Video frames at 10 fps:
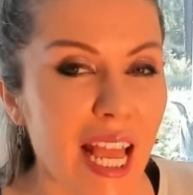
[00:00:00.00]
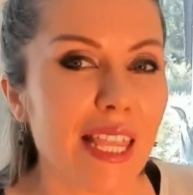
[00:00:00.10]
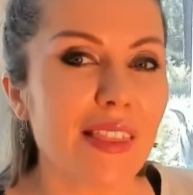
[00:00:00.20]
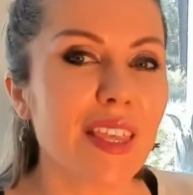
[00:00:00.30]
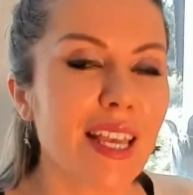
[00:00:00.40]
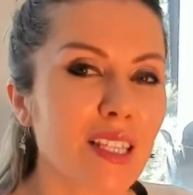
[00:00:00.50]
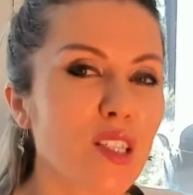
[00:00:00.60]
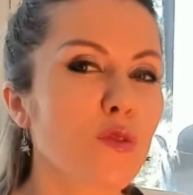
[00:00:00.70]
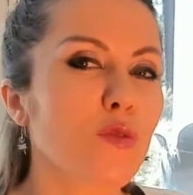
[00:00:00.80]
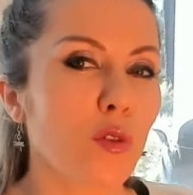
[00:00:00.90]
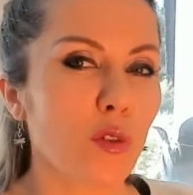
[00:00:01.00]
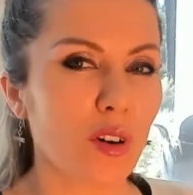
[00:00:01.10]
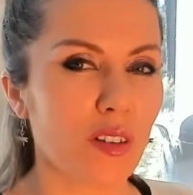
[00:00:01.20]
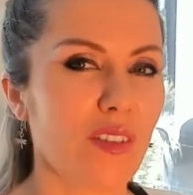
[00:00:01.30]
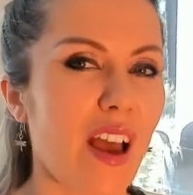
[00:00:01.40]
This
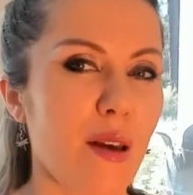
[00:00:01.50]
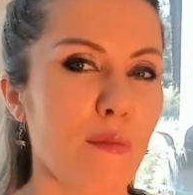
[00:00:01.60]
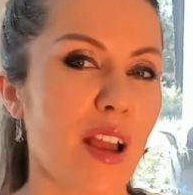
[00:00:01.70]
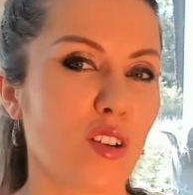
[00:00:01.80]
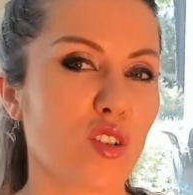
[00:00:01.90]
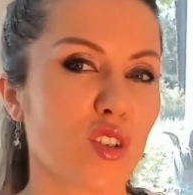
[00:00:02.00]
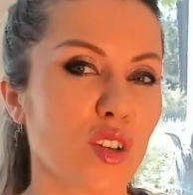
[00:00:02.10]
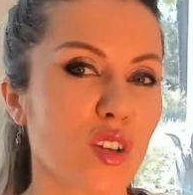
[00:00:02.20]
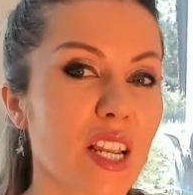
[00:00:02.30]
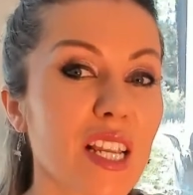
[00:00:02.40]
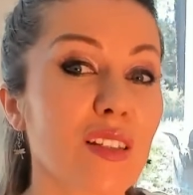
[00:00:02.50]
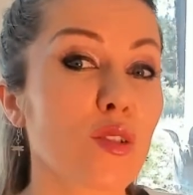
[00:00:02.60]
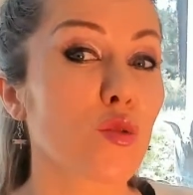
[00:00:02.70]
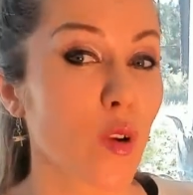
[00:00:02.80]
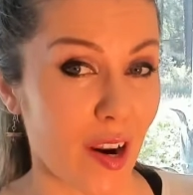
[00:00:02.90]
fourth dimension is
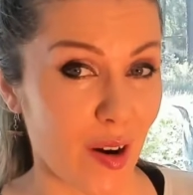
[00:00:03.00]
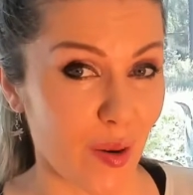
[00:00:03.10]
rare.